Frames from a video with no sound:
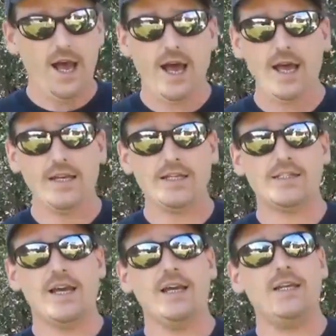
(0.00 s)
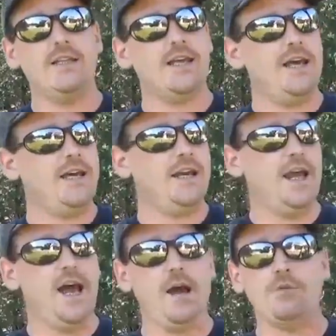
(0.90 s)
I decided that
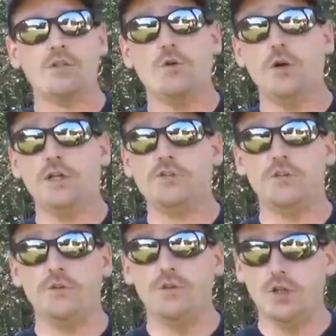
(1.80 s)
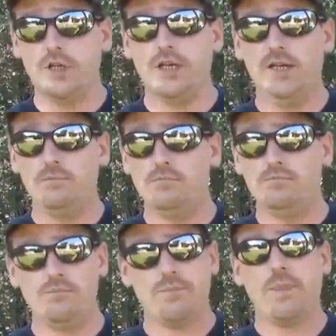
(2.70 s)
I was going to look it up.
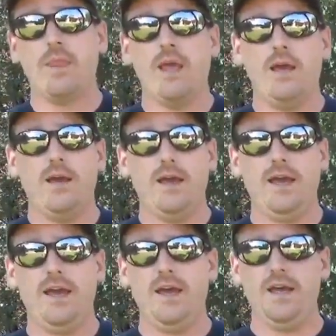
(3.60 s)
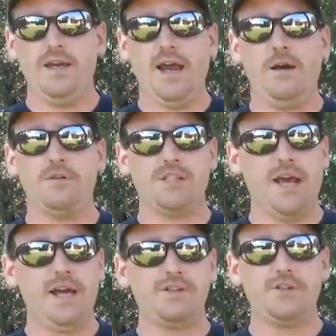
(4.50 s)
And I was
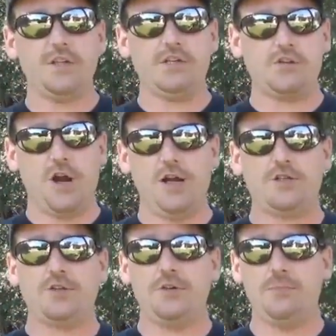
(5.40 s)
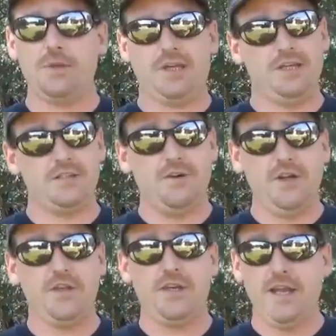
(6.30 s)
actually drawn to it because of
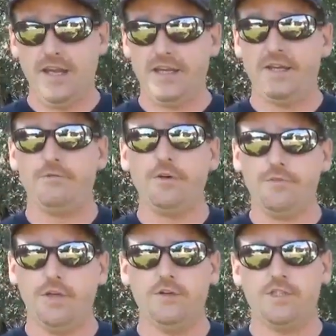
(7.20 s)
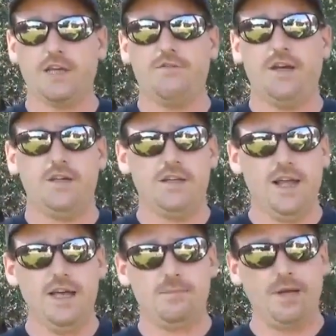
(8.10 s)
all the negative reviews I found. A
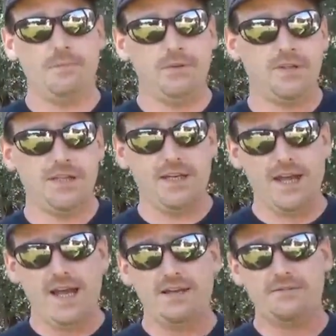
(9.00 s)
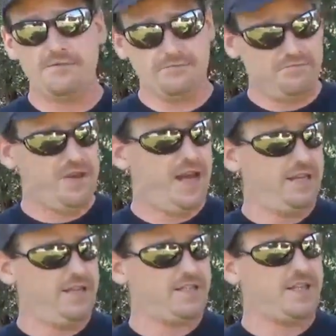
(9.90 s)
lot of people did not
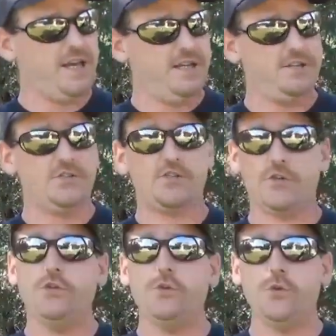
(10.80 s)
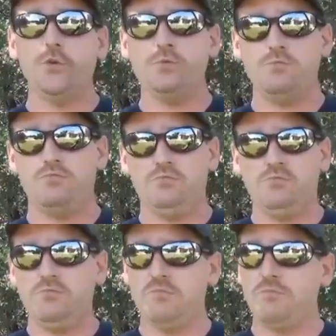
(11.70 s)
find this gun too
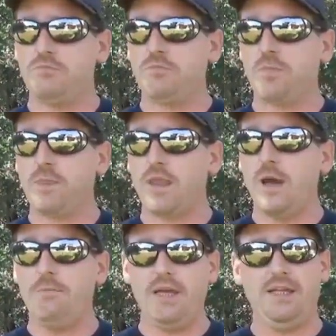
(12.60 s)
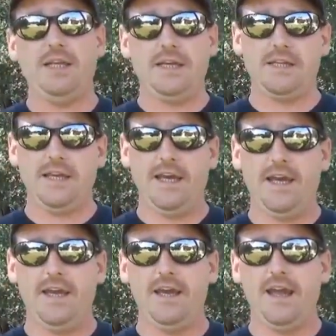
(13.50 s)
appealing.
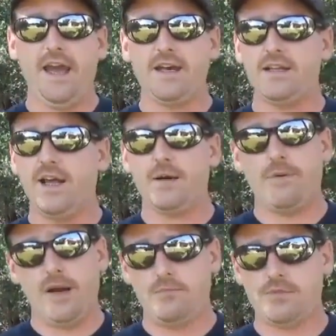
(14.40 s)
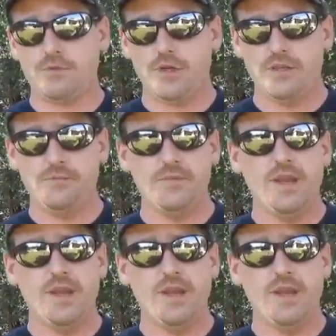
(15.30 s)
They had a lot of problems with them.